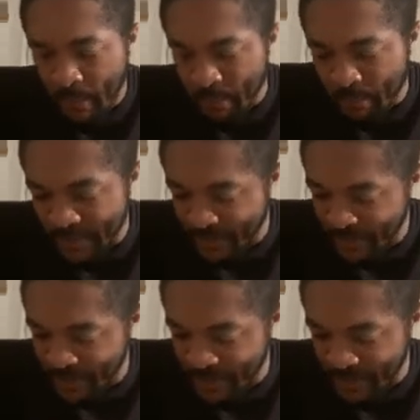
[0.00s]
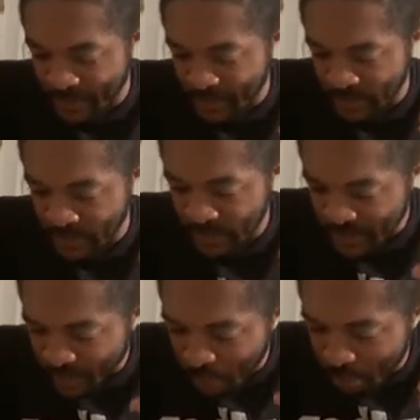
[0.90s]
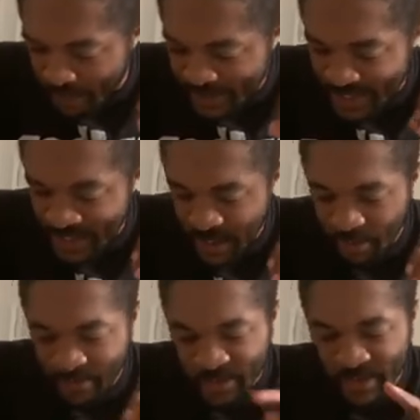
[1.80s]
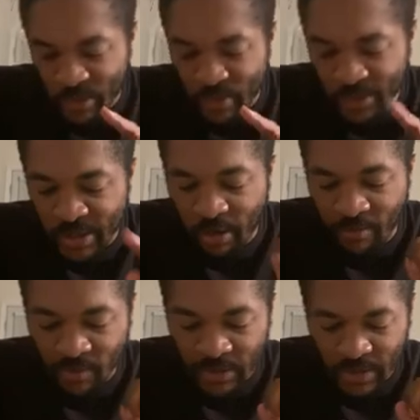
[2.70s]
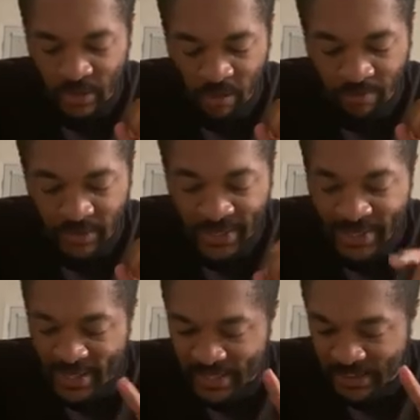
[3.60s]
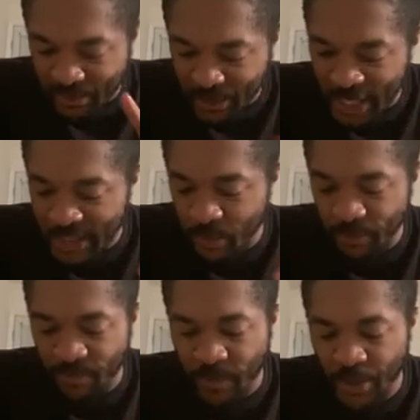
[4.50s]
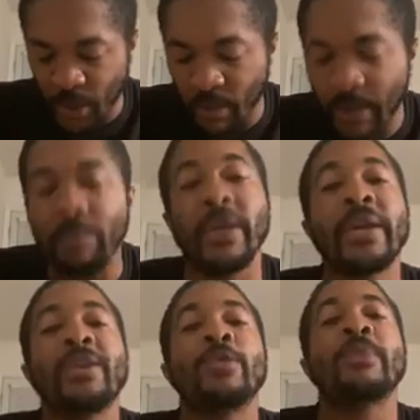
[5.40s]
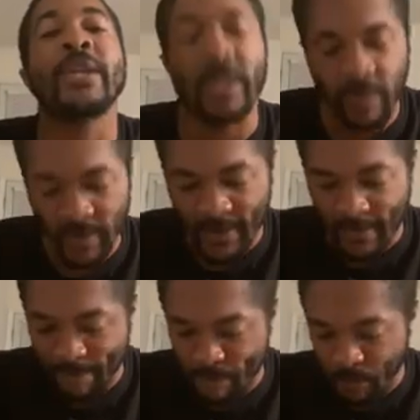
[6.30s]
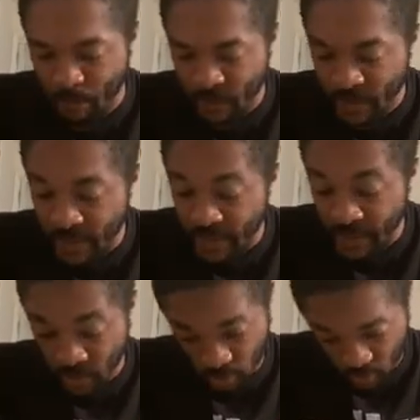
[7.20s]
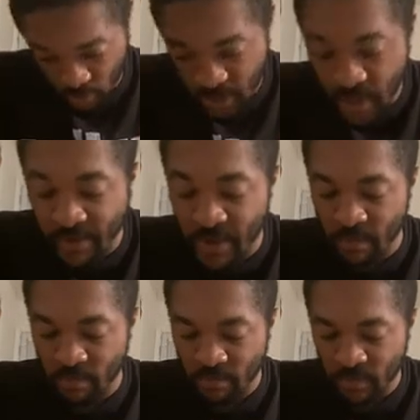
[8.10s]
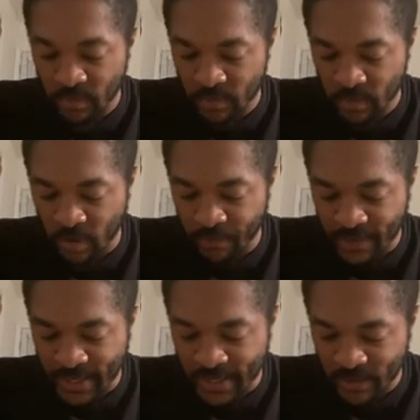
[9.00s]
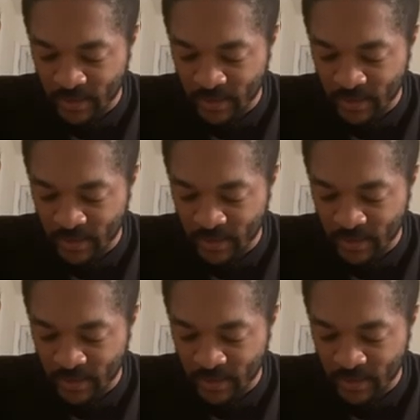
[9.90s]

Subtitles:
But this little buzzy hum is so silvery soft, it is impossible for a human being to be hearing it. Can you hear it? Sophie asked.